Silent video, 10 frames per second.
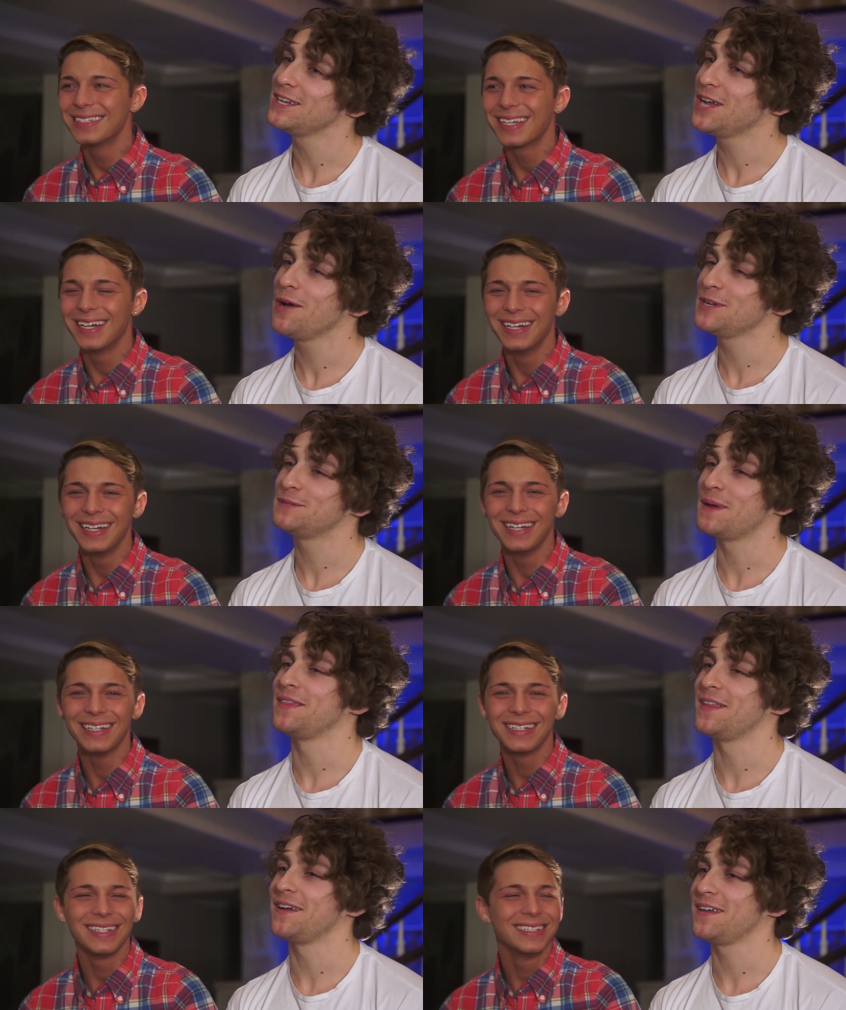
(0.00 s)
Speaker 1: it's always
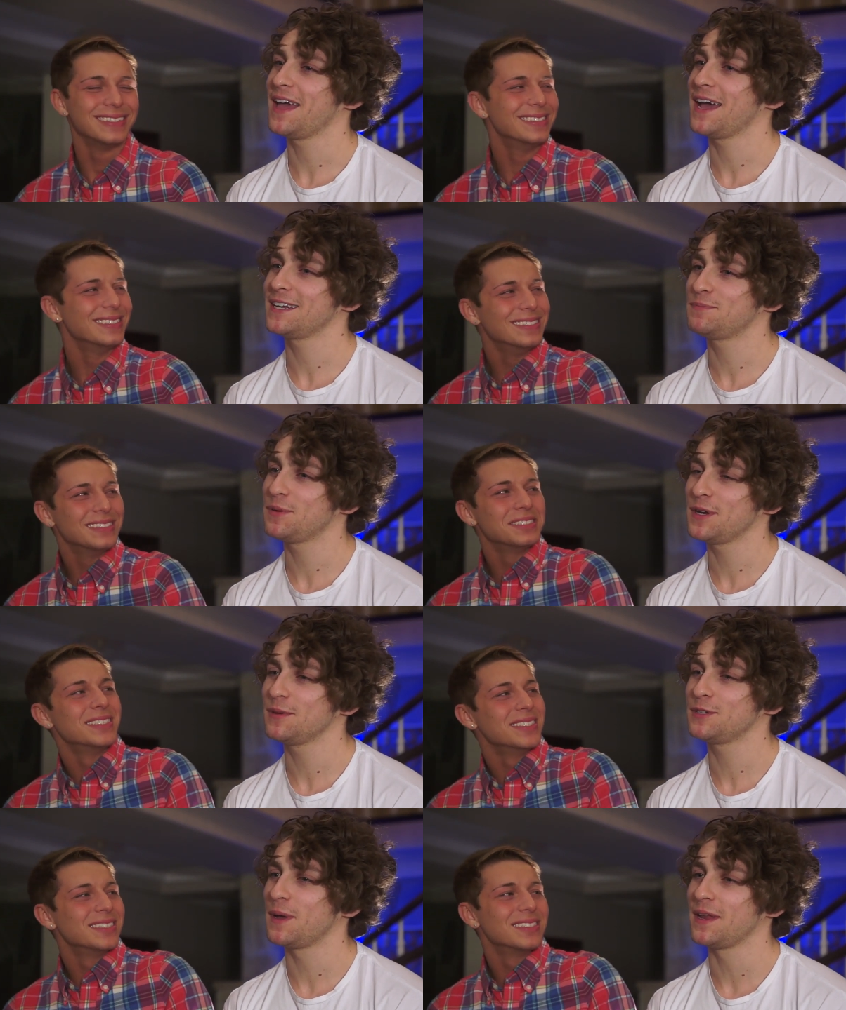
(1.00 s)
been there. Yeah, it's pretty
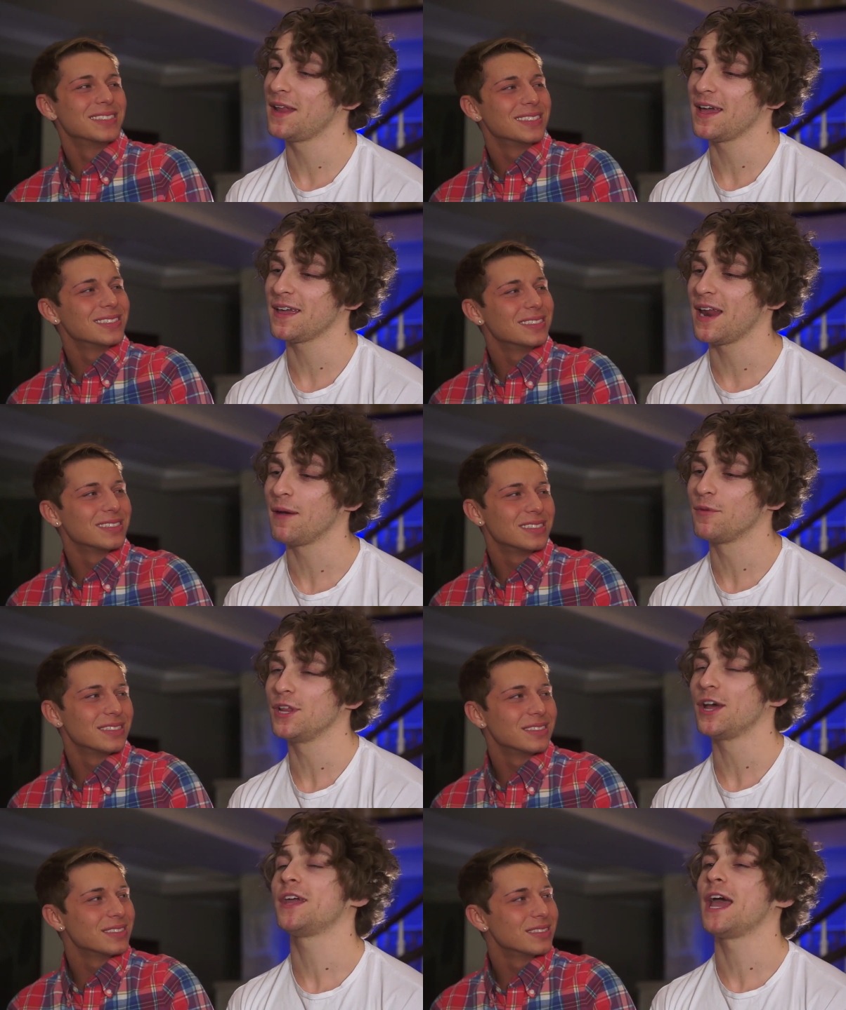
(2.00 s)
much been like, and I'm
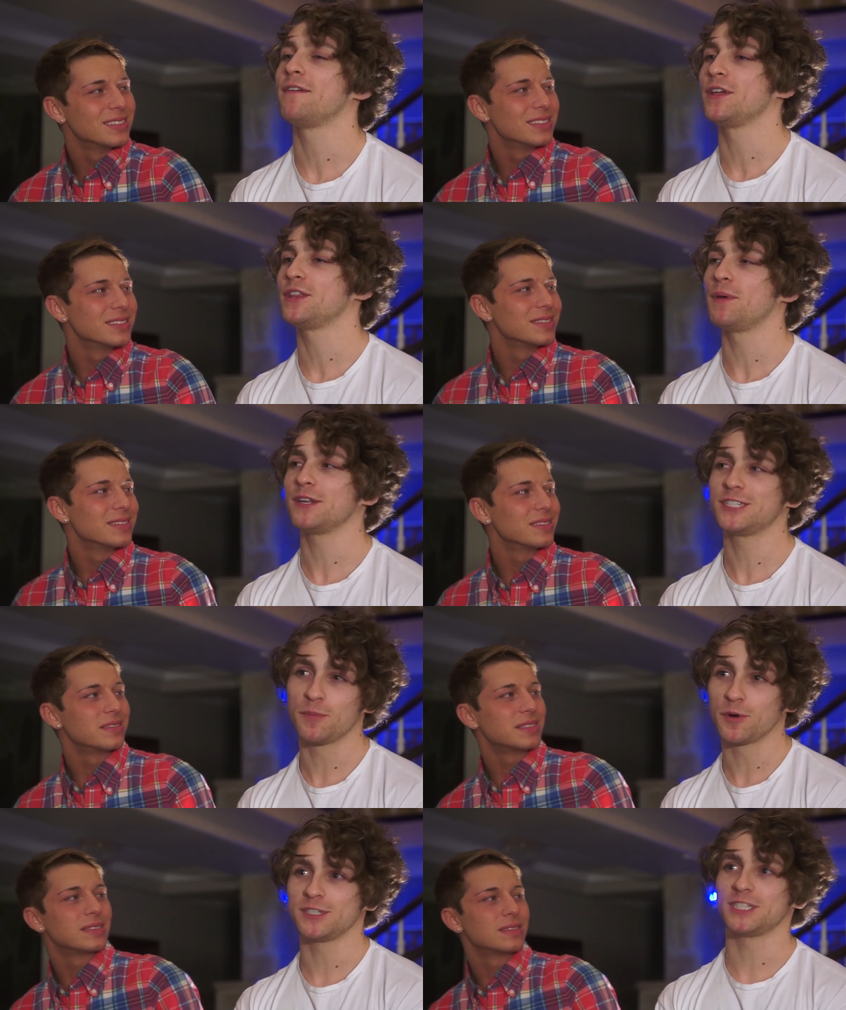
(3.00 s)
really lucky. I have like the best
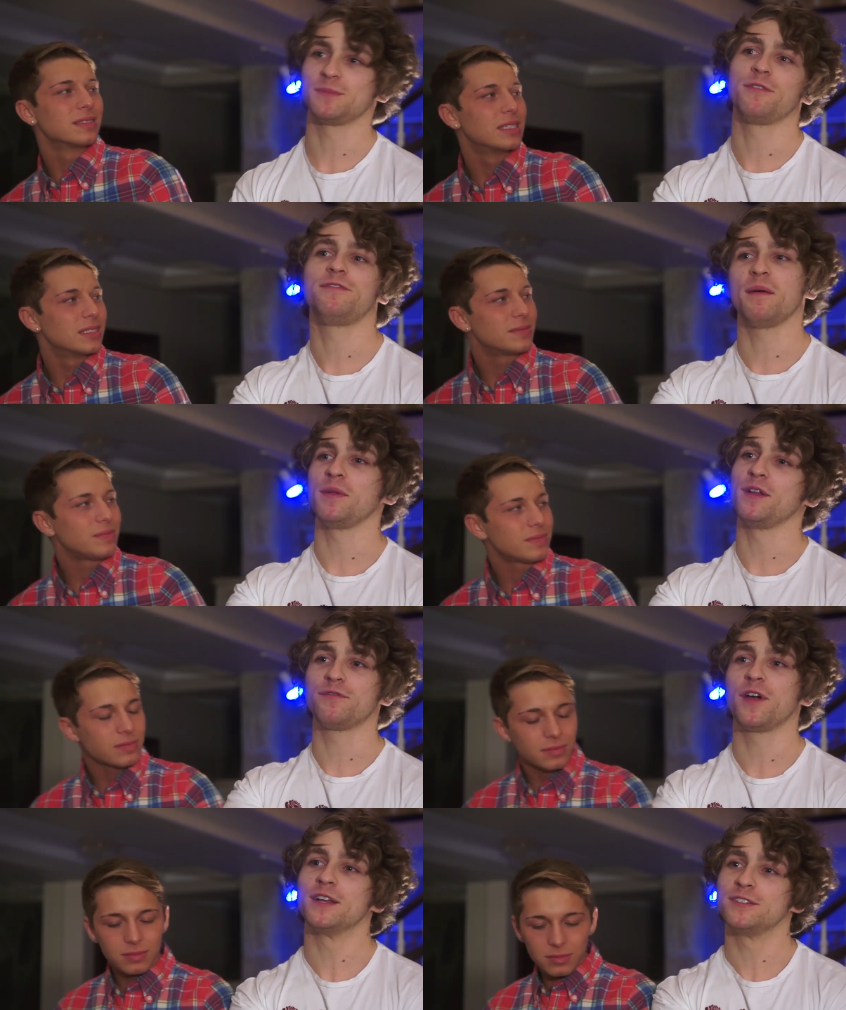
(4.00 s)
support system of family
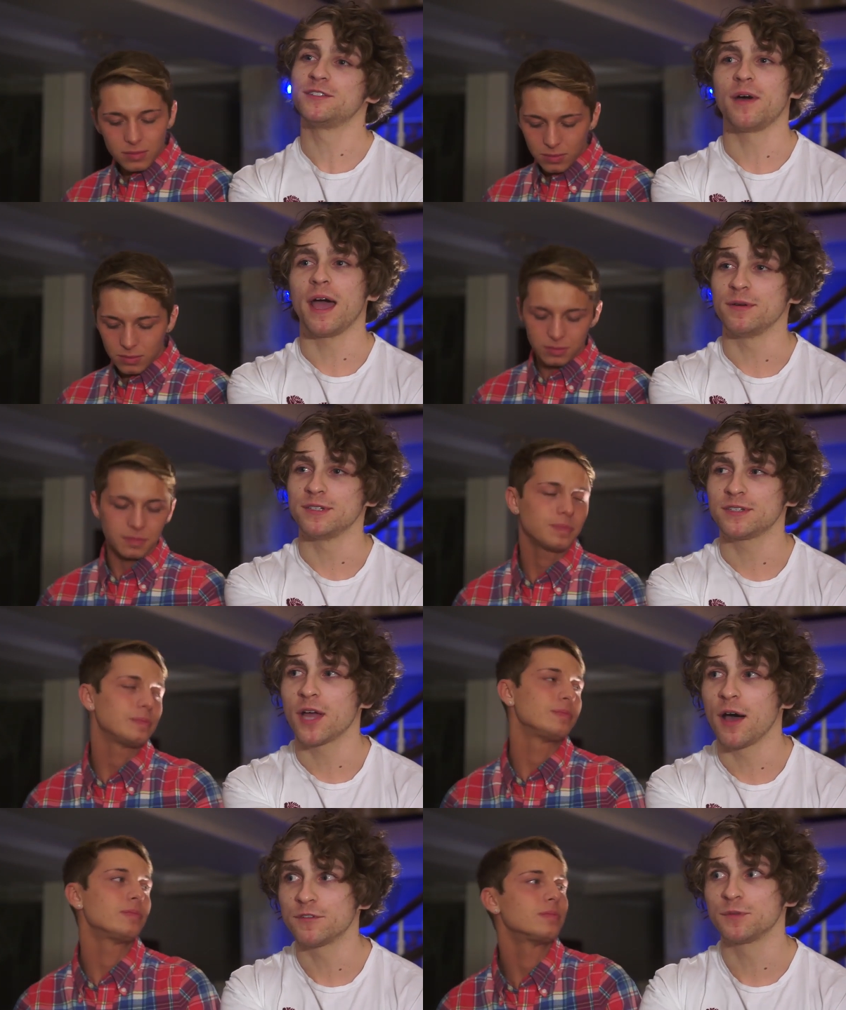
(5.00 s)
and friends, so I was
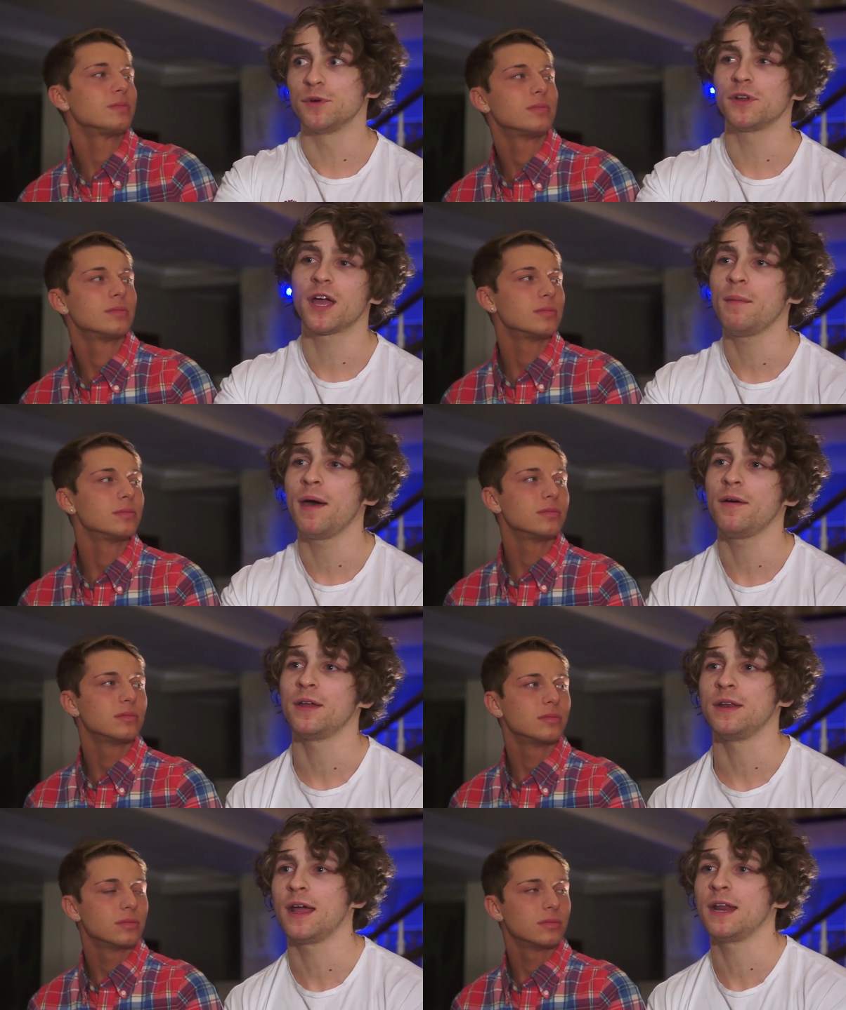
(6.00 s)
comfortable to come
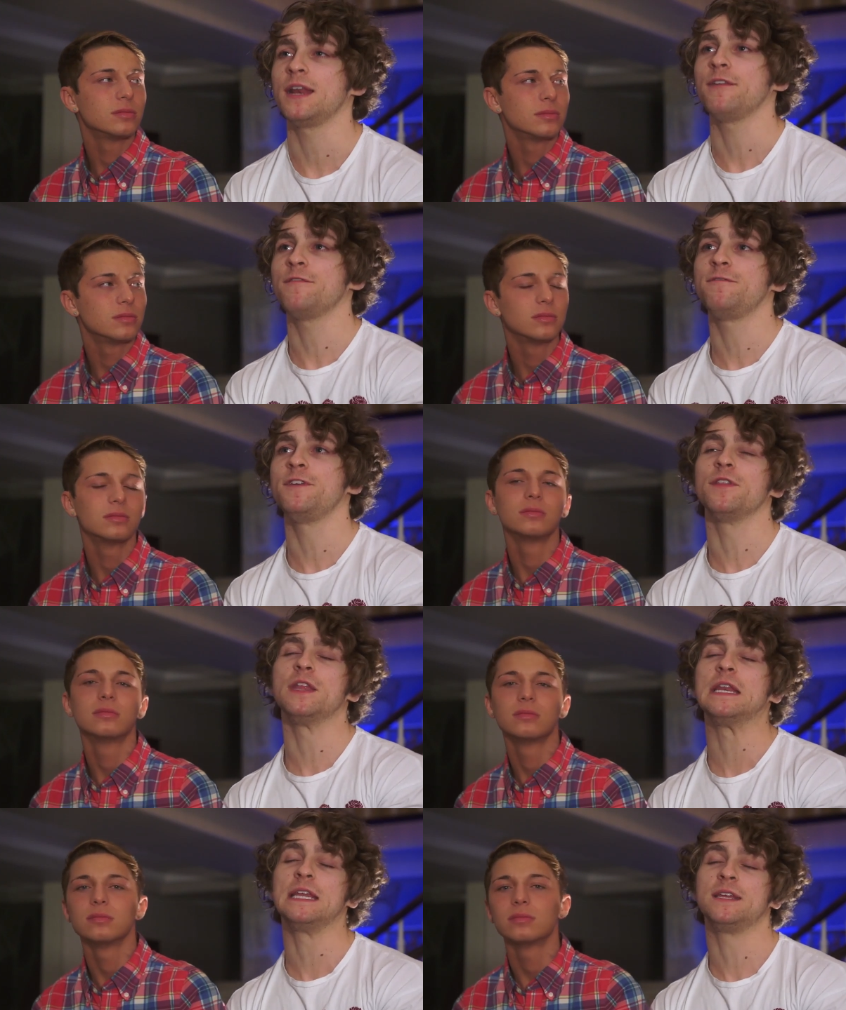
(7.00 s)
out, and I didn't feel
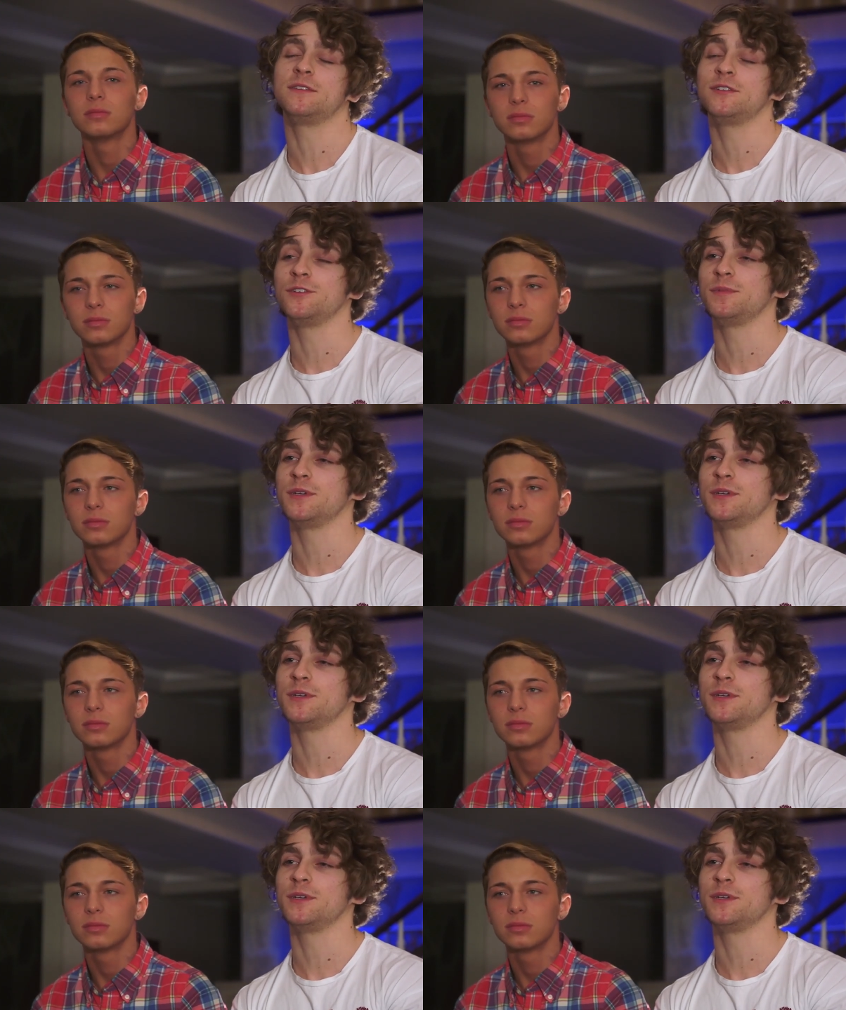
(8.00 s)
the need to